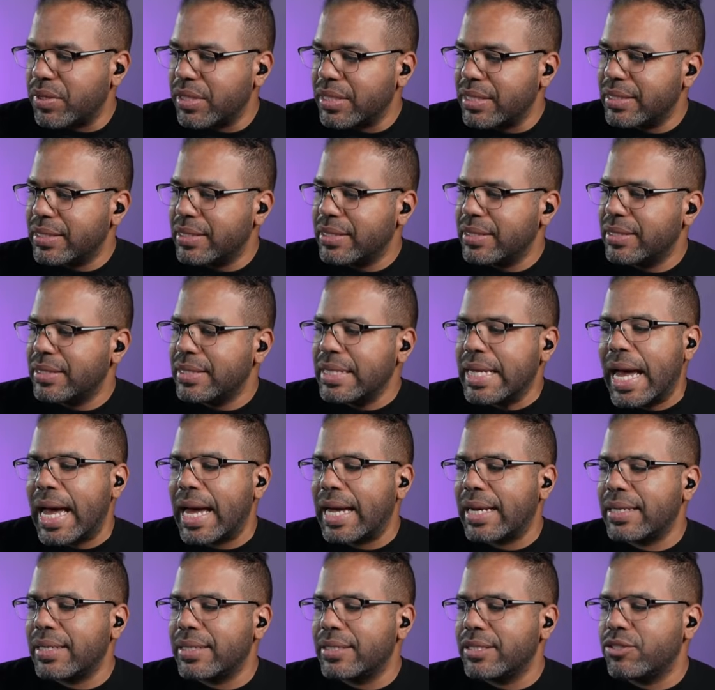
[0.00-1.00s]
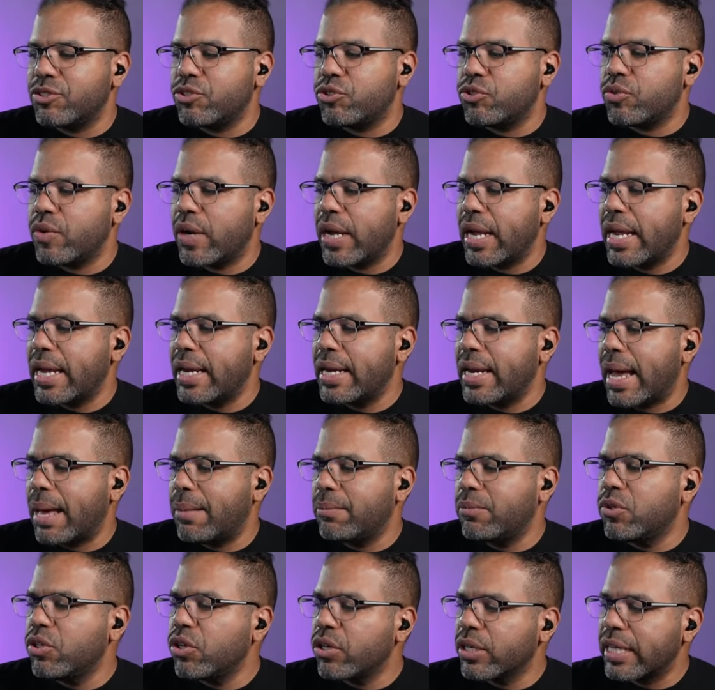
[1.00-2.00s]
This is not a trade
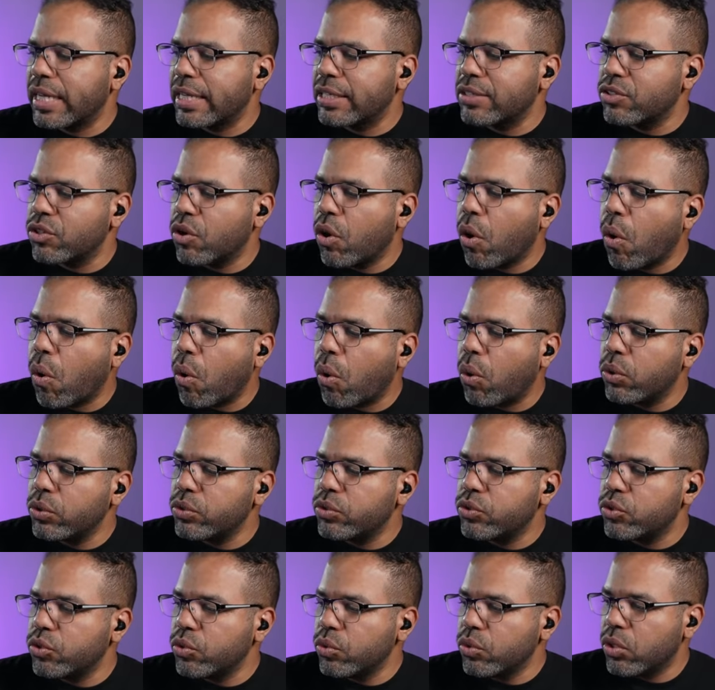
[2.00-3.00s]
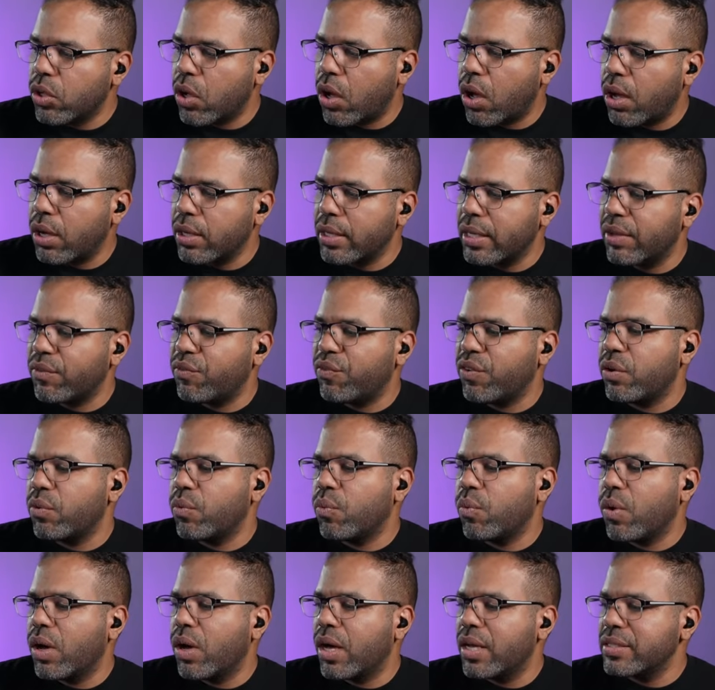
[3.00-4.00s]
I'm looking to hold too long. If it
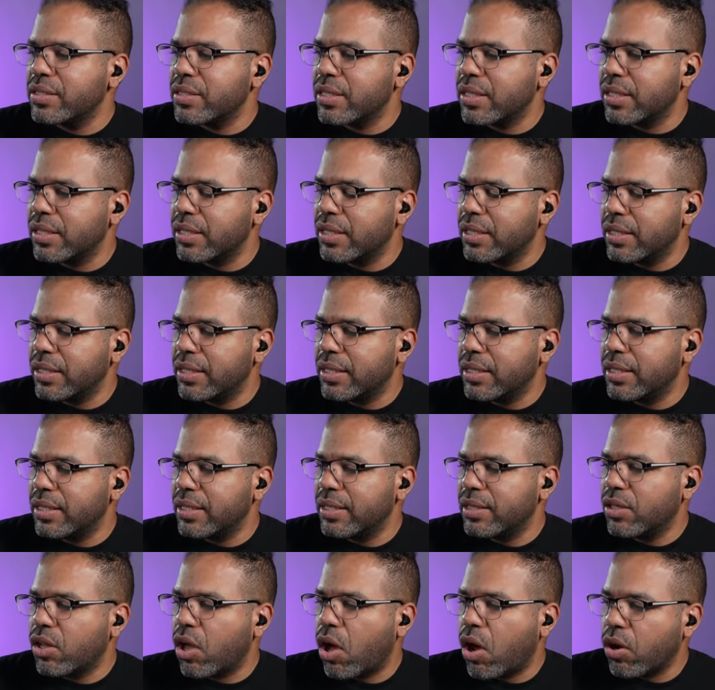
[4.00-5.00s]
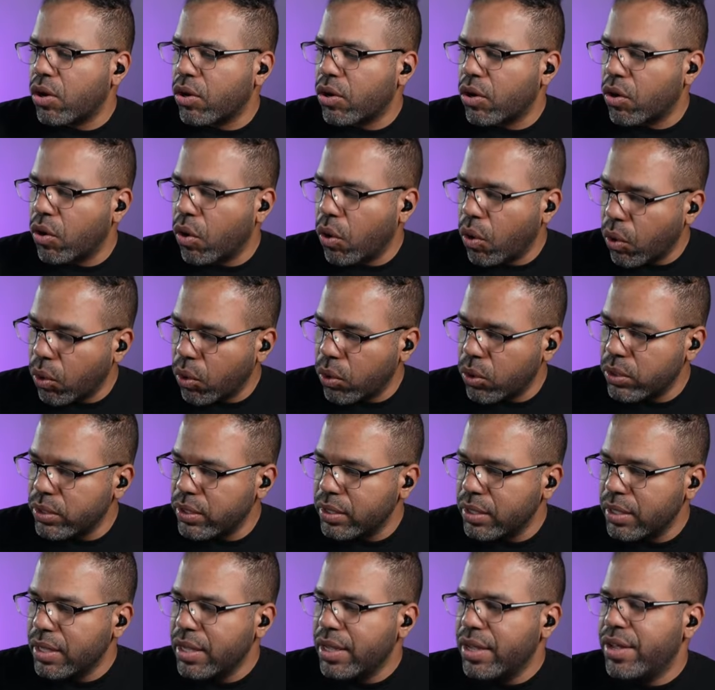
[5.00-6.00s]
was a longer hold,
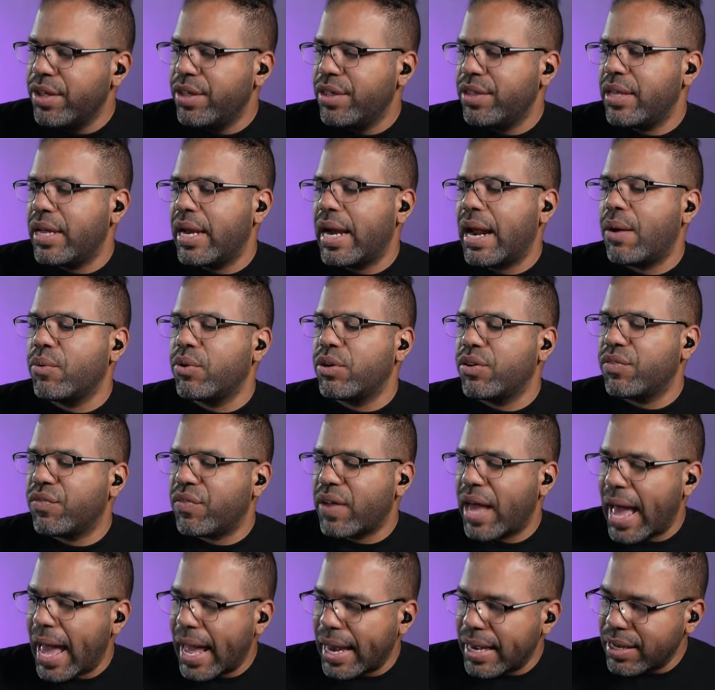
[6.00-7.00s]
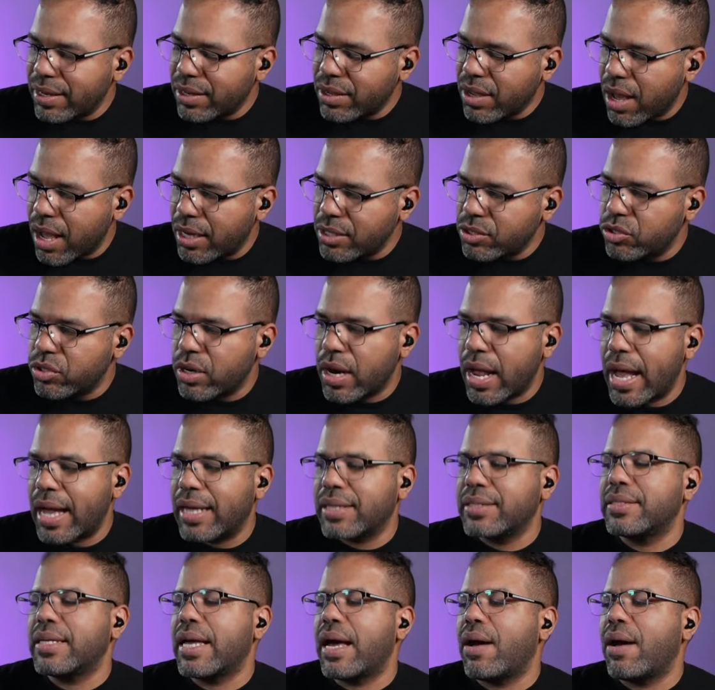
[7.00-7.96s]
then I would have added contracts.